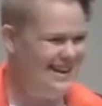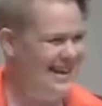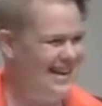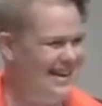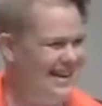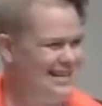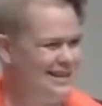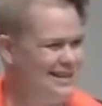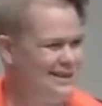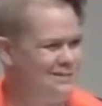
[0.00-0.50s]

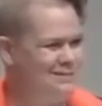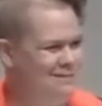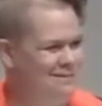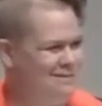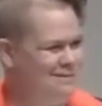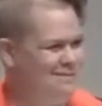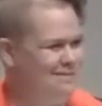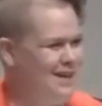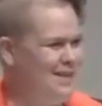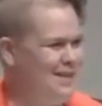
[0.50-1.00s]
And
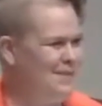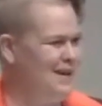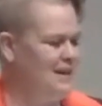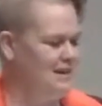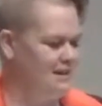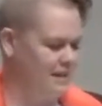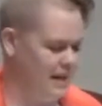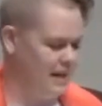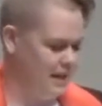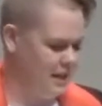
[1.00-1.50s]
maybe
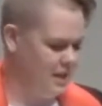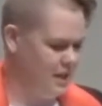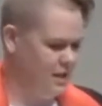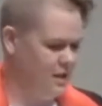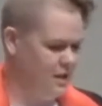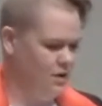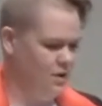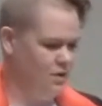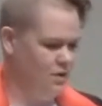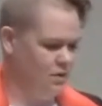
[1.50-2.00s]
like
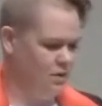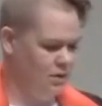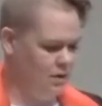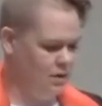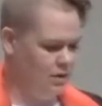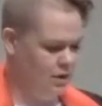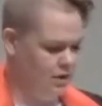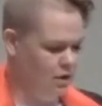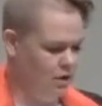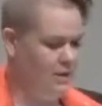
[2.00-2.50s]
you,
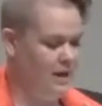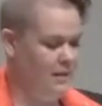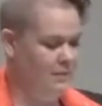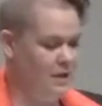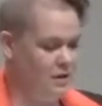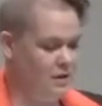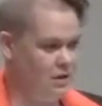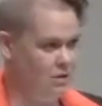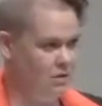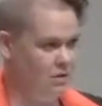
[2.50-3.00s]
or maybe
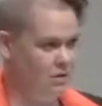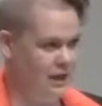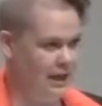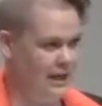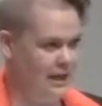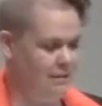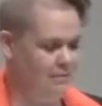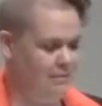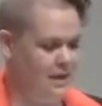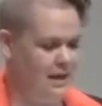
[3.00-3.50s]
you
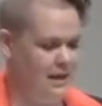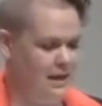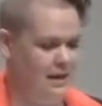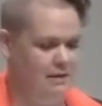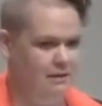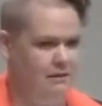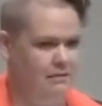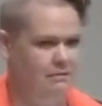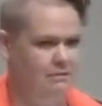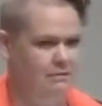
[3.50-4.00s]
like me,
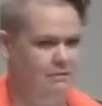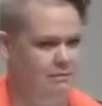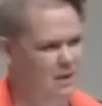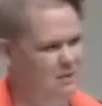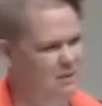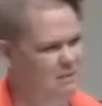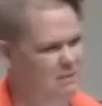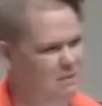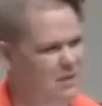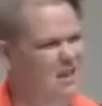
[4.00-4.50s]

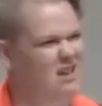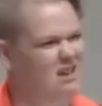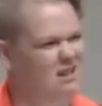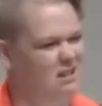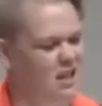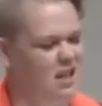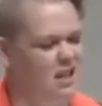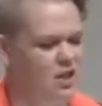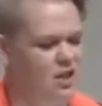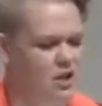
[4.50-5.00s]
maybe me
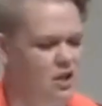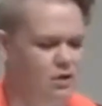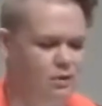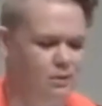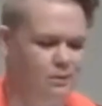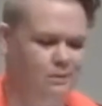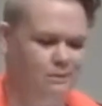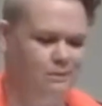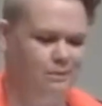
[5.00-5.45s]
like you,